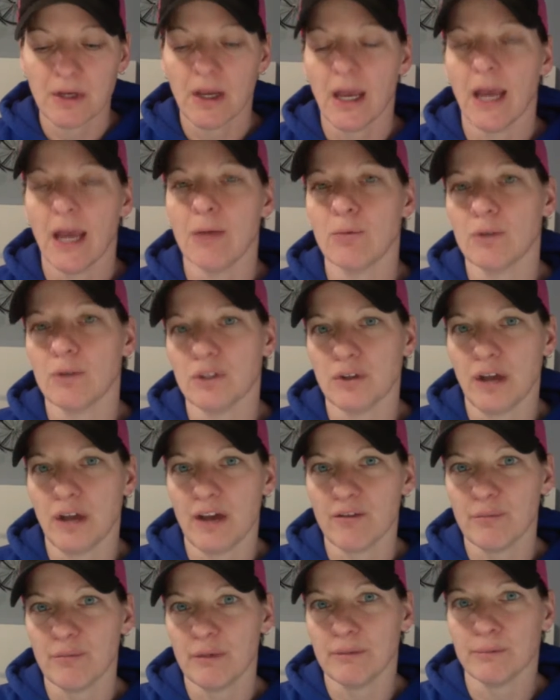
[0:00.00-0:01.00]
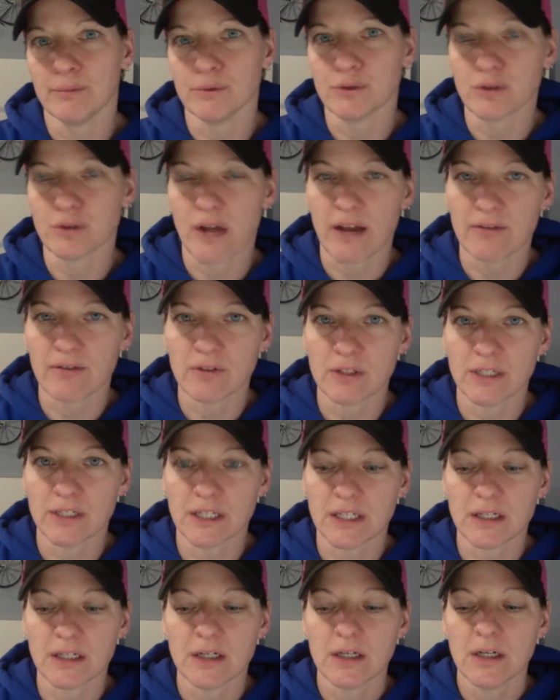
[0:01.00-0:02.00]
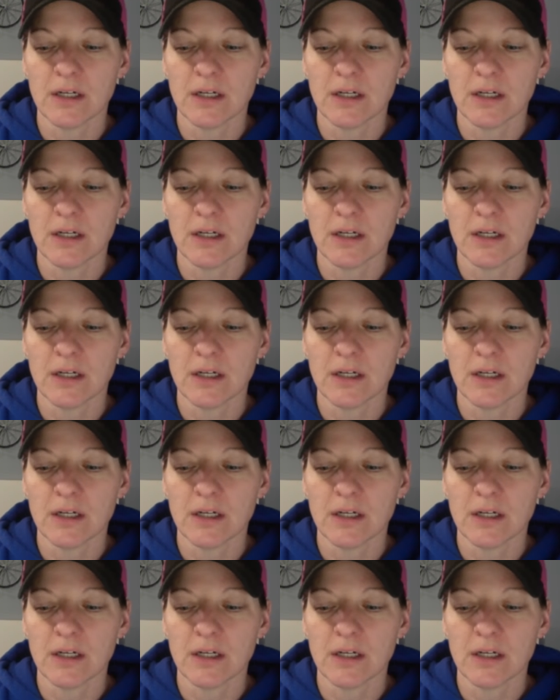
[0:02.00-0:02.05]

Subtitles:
And when you have people traveling,